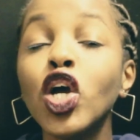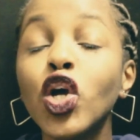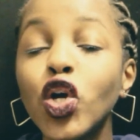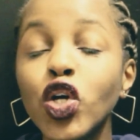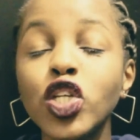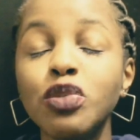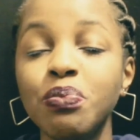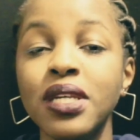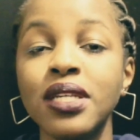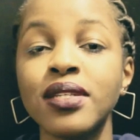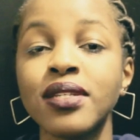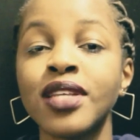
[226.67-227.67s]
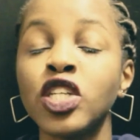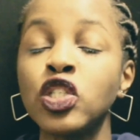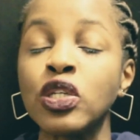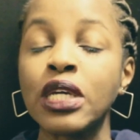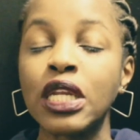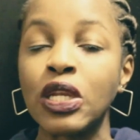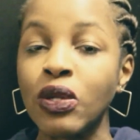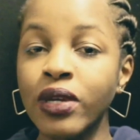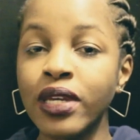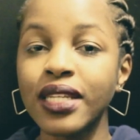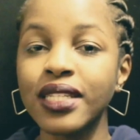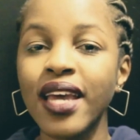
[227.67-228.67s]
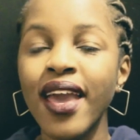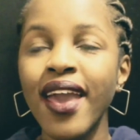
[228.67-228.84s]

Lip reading: good pieces that you can look at,